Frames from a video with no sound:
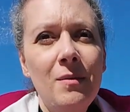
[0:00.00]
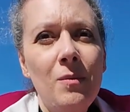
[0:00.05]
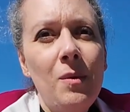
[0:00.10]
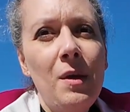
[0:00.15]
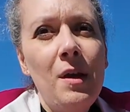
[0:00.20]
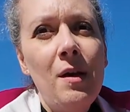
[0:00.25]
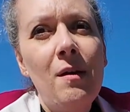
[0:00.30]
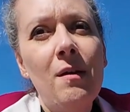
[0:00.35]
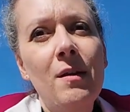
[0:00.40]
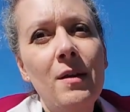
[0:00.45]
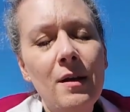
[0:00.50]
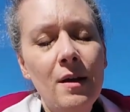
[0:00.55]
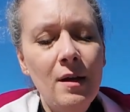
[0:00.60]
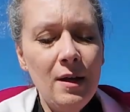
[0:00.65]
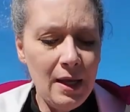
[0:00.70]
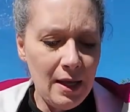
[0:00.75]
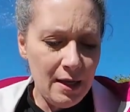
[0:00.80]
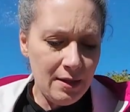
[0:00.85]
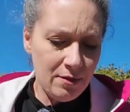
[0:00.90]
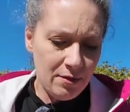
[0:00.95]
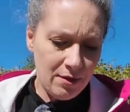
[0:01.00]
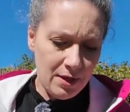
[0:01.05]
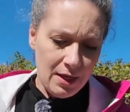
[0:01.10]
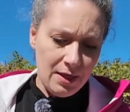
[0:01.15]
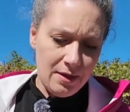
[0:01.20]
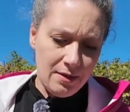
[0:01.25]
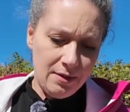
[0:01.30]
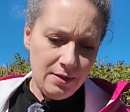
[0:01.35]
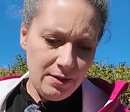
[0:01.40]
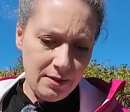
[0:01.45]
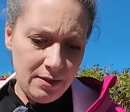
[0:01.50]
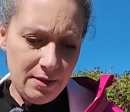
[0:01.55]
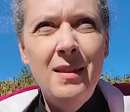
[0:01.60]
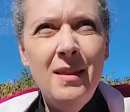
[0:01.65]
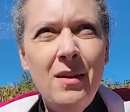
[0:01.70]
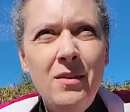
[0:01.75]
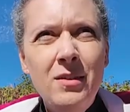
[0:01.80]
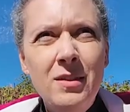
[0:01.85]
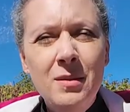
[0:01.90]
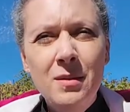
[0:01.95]
we are young educators,
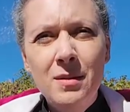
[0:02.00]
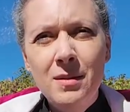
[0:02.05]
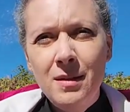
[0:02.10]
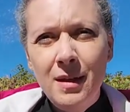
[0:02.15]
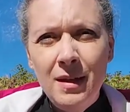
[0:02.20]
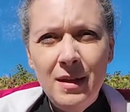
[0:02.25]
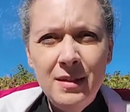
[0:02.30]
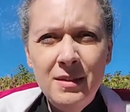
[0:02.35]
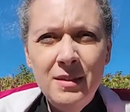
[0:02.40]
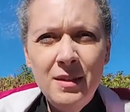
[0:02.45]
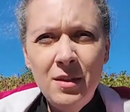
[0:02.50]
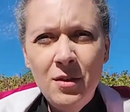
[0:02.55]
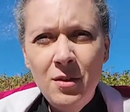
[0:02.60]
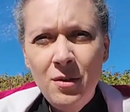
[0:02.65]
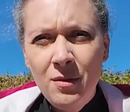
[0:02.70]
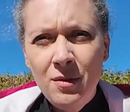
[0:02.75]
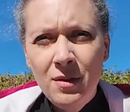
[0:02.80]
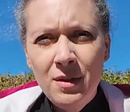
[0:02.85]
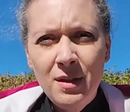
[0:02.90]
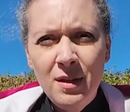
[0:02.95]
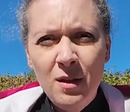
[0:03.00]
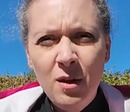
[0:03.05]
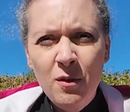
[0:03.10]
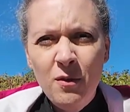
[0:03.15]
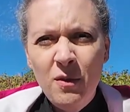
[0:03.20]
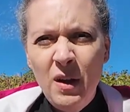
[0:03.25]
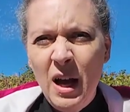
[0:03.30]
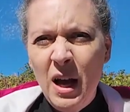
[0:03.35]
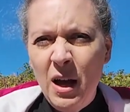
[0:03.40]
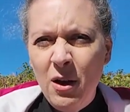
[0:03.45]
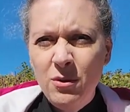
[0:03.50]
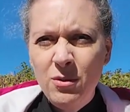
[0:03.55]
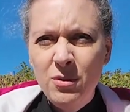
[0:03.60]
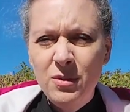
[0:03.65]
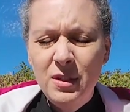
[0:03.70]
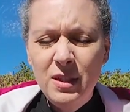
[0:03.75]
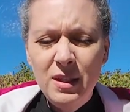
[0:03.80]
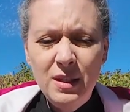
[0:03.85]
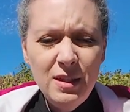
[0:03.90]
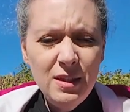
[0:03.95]
there's an insecurity of how to
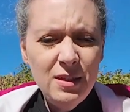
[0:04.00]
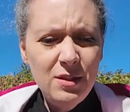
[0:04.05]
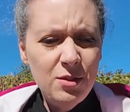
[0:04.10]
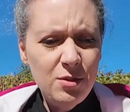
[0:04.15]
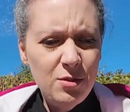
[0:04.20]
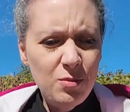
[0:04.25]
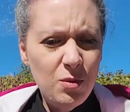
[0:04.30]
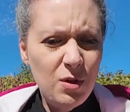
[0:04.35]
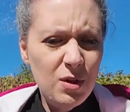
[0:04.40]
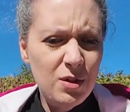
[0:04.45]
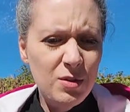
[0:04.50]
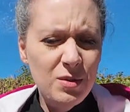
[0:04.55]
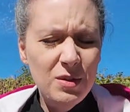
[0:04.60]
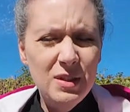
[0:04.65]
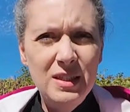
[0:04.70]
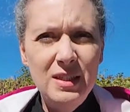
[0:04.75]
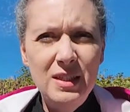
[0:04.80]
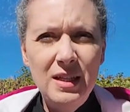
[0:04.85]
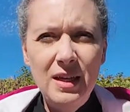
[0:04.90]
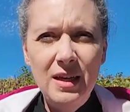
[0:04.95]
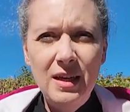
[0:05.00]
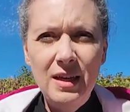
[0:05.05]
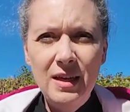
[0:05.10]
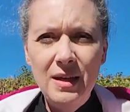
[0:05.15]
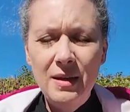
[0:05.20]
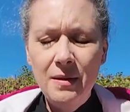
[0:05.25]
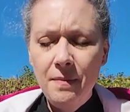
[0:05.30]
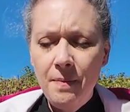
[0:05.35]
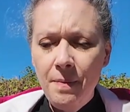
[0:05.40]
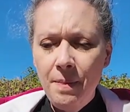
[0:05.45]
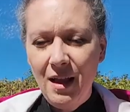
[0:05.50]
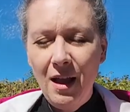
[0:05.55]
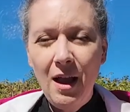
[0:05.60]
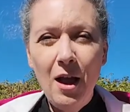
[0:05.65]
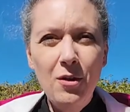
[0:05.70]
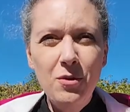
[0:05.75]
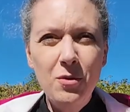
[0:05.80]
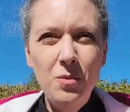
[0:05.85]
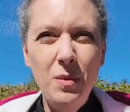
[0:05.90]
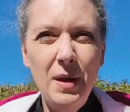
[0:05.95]
teach, what to say,
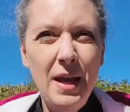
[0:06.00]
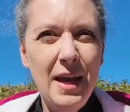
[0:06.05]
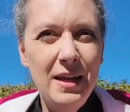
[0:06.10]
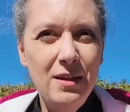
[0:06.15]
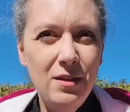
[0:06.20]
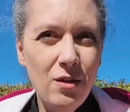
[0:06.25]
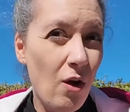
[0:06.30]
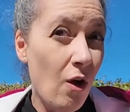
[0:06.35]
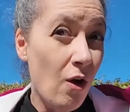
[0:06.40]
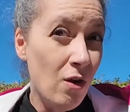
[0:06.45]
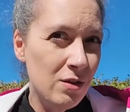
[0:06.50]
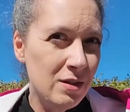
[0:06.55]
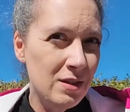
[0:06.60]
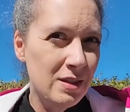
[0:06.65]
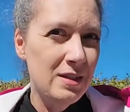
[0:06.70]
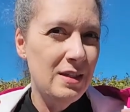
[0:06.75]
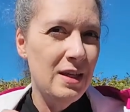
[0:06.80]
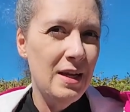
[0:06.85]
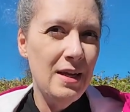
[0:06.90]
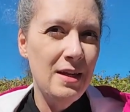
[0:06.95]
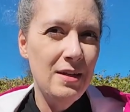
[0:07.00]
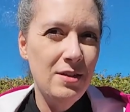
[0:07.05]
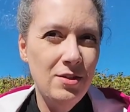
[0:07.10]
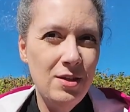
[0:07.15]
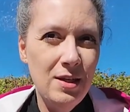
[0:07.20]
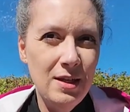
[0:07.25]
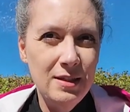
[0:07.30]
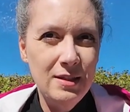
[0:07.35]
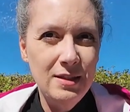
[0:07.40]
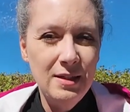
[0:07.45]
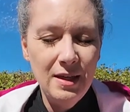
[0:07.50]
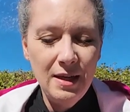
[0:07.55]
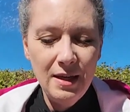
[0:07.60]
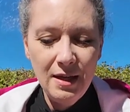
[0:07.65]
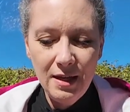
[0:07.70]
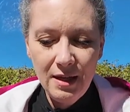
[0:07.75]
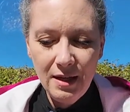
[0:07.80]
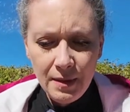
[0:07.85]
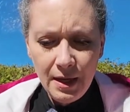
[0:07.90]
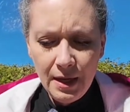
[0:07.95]
how do we act on stage, let's say.
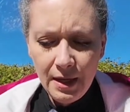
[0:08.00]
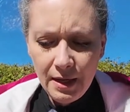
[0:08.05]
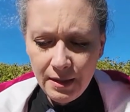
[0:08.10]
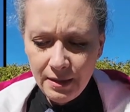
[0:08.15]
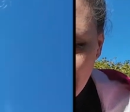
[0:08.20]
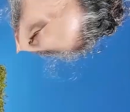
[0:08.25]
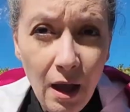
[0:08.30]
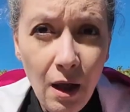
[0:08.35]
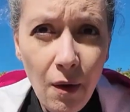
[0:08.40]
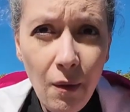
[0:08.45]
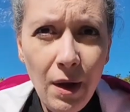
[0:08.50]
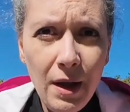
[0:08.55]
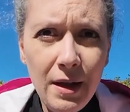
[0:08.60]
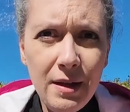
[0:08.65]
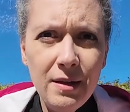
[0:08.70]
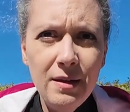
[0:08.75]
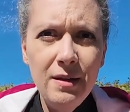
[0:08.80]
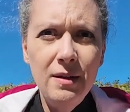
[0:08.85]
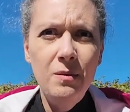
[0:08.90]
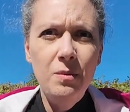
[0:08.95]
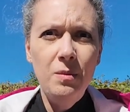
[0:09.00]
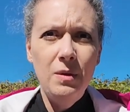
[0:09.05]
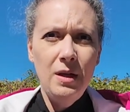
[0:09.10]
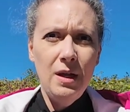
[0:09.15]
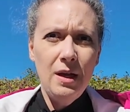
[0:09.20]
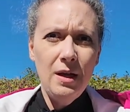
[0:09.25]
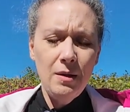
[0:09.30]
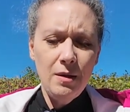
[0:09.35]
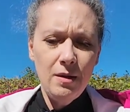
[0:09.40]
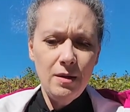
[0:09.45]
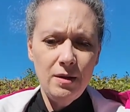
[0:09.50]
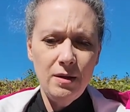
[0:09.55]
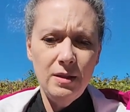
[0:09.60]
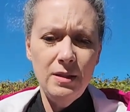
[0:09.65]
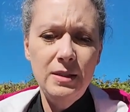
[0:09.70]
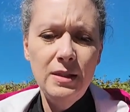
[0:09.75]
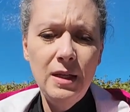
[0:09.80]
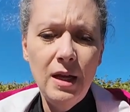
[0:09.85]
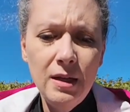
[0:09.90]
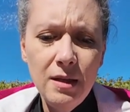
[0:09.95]
And how I did it when I
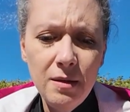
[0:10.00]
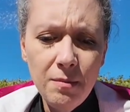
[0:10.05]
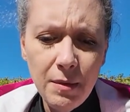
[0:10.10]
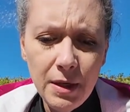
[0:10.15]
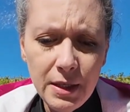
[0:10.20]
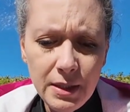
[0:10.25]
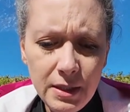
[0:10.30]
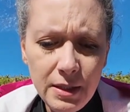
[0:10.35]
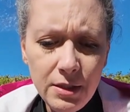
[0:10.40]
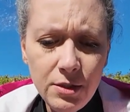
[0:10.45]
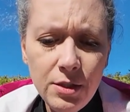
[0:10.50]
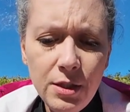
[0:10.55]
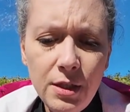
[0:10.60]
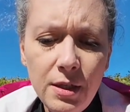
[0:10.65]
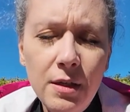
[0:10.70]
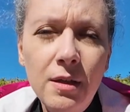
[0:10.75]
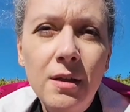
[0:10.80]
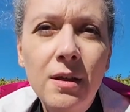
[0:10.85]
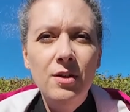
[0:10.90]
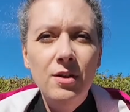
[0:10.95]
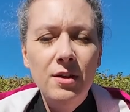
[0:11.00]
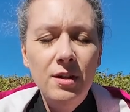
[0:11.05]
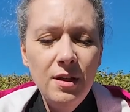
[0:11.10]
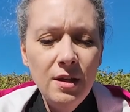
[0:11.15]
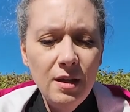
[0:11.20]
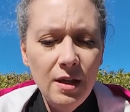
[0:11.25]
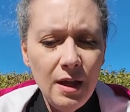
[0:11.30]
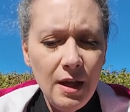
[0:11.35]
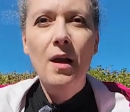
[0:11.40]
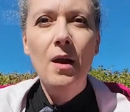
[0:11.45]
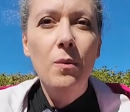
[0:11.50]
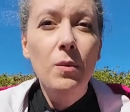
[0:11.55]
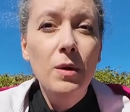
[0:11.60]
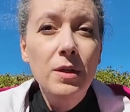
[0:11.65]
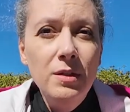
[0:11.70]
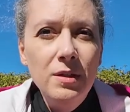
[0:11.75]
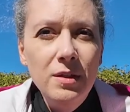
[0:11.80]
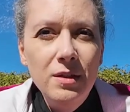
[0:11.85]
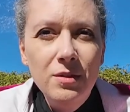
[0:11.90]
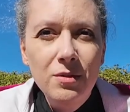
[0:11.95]
started my teaching journey, I
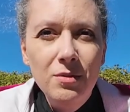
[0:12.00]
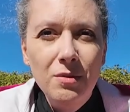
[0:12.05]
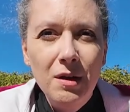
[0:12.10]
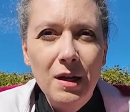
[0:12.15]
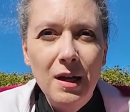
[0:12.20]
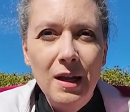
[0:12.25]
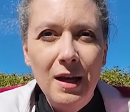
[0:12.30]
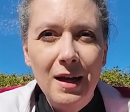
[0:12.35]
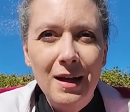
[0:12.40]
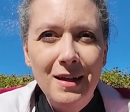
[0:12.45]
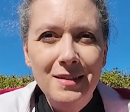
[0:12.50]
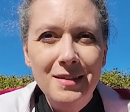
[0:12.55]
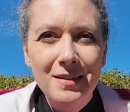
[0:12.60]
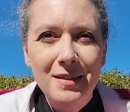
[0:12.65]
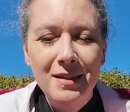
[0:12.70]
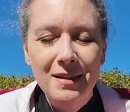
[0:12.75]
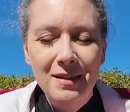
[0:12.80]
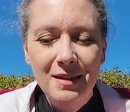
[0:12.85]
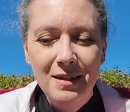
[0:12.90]
went into a class